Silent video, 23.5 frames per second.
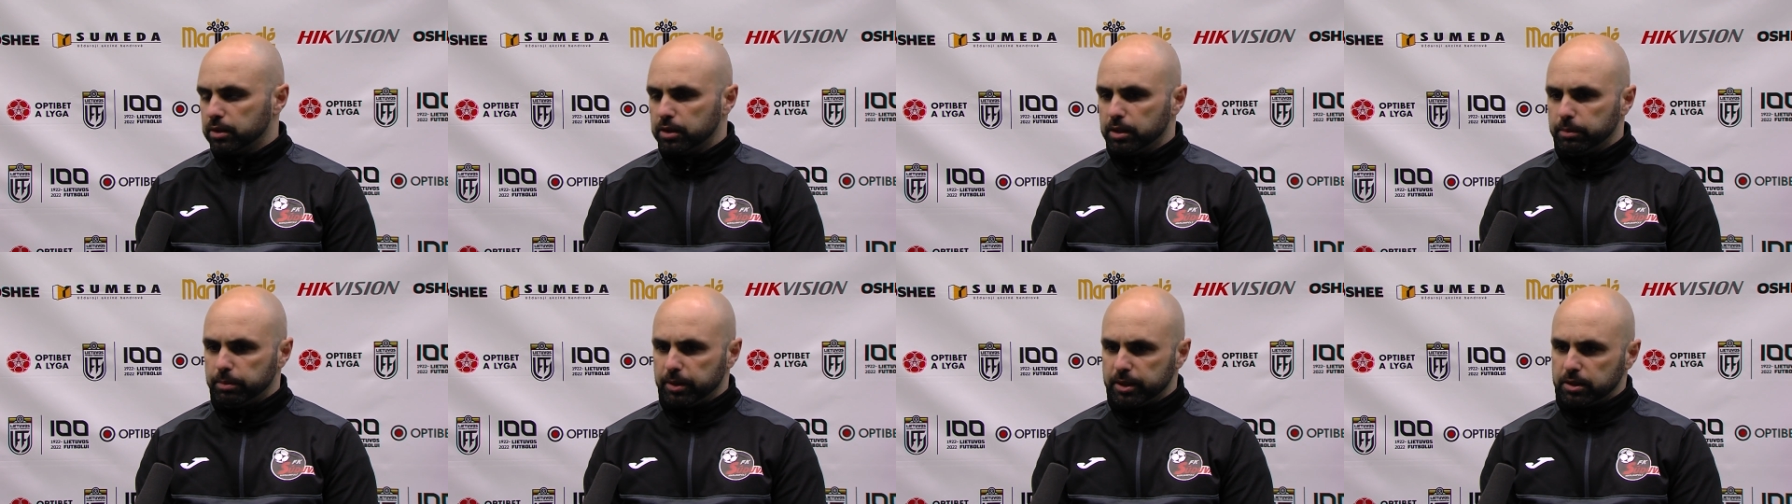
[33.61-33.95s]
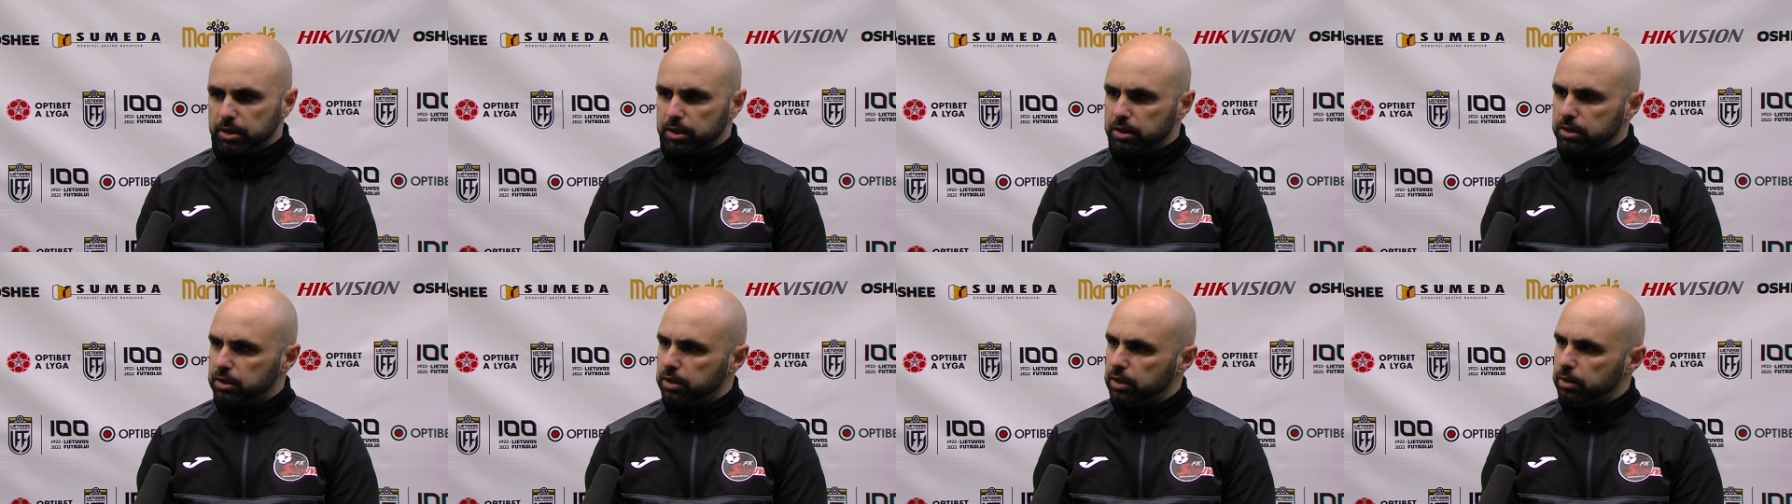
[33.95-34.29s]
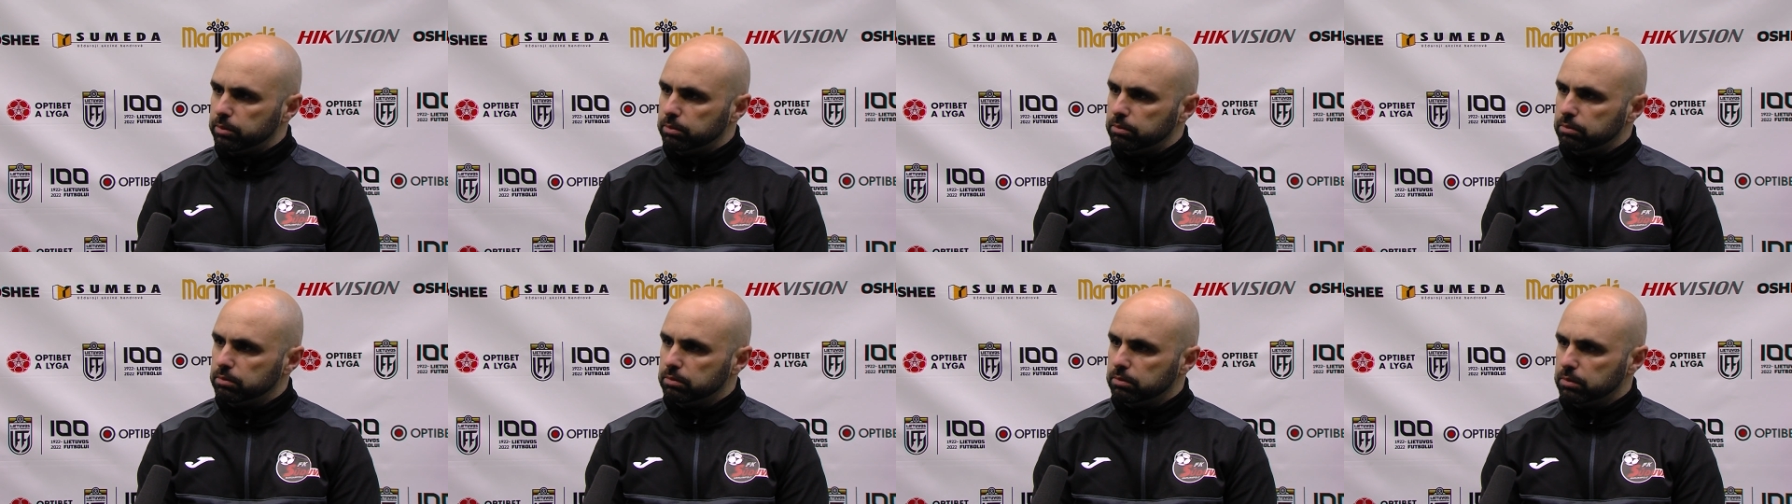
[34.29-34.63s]
the better
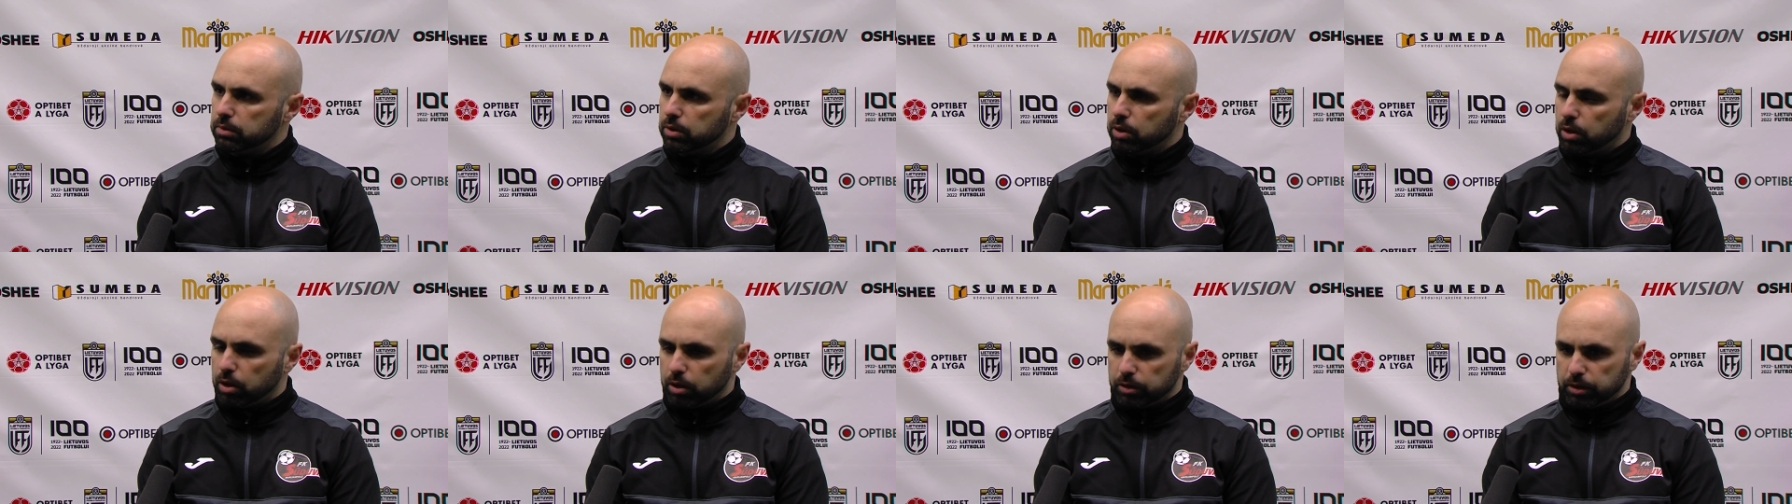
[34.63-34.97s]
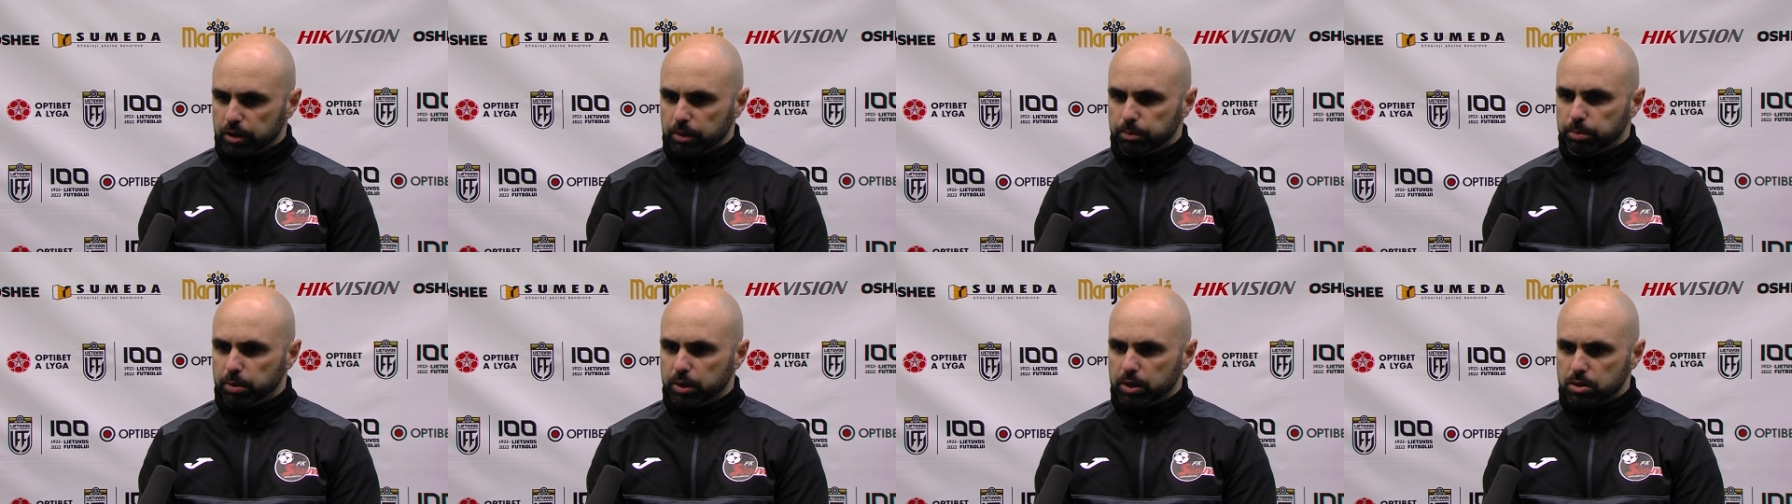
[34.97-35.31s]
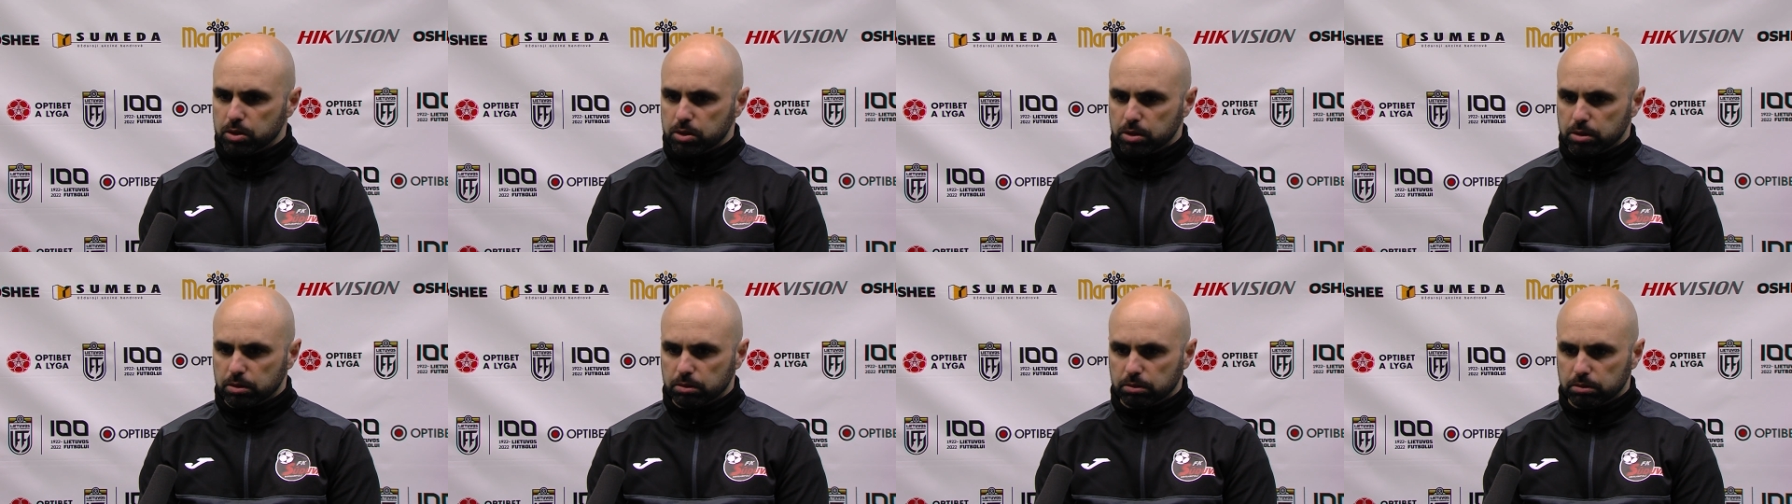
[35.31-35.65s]
team on the
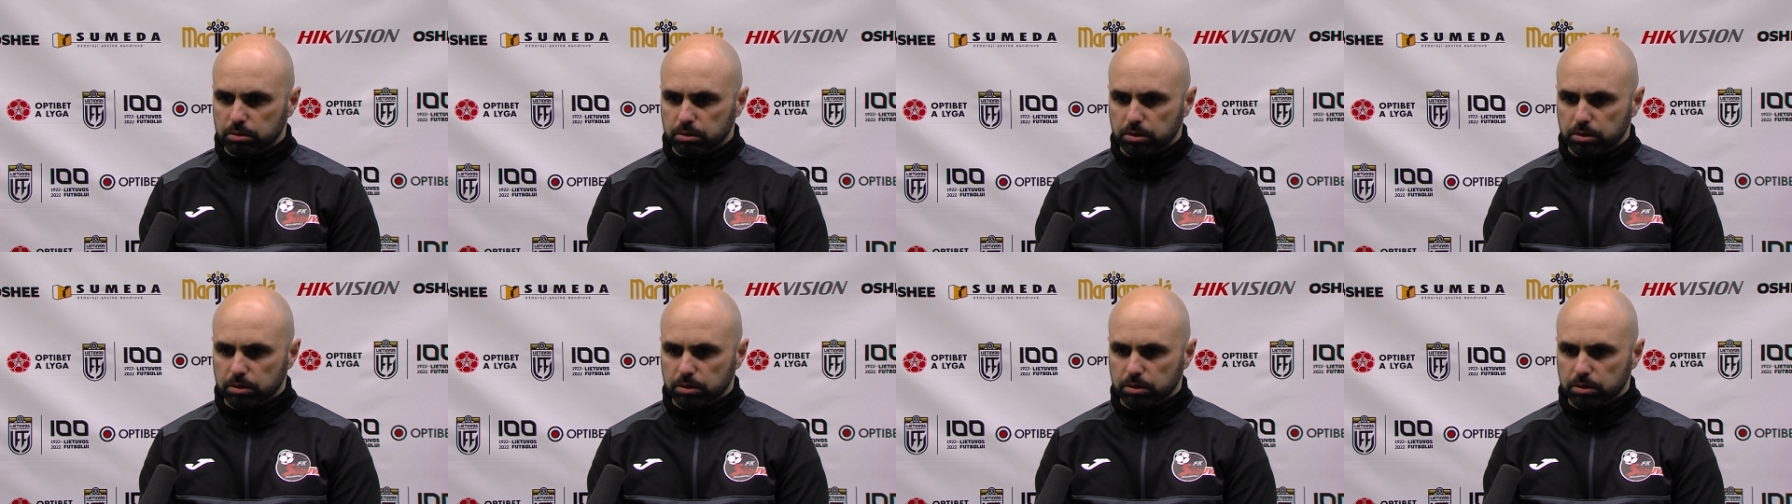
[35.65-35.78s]
pitch.